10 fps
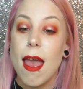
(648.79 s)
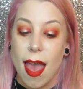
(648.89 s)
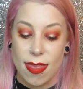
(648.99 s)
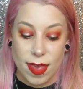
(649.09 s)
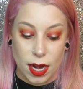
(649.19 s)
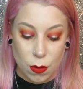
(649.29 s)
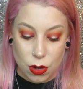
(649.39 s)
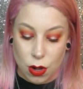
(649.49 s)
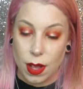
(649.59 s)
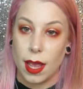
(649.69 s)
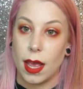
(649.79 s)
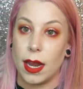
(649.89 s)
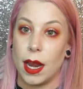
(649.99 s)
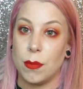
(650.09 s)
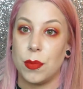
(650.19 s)
And then I will go
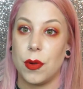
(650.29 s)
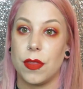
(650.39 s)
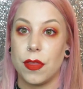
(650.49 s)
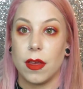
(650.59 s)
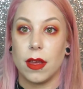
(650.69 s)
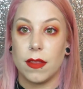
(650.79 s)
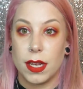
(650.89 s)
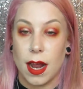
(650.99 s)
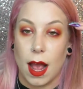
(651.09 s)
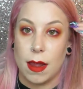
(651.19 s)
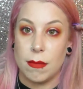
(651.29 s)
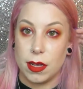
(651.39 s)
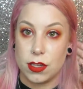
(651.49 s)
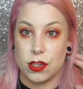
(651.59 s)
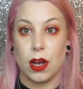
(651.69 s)
ahead and put the dye
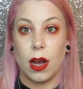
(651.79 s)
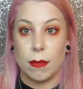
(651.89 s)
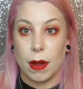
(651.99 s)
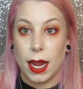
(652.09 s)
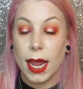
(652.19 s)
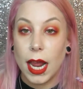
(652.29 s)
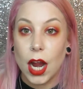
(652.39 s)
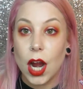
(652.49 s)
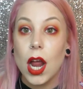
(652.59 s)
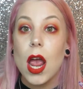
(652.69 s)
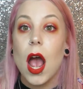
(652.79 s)
mixture on my hair.